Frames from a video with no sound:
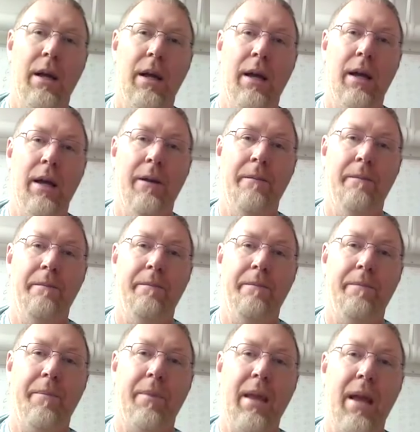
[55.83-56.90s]
I
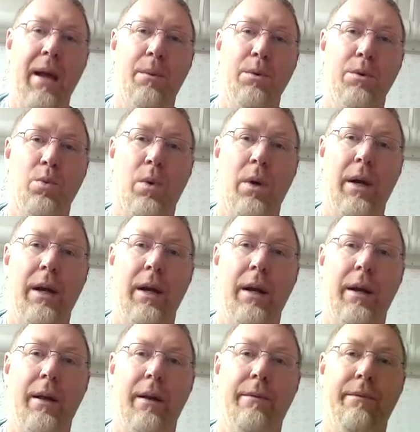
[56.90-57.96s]
was
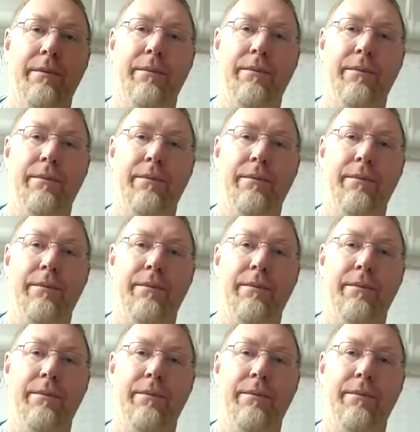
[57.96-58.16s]
wearing a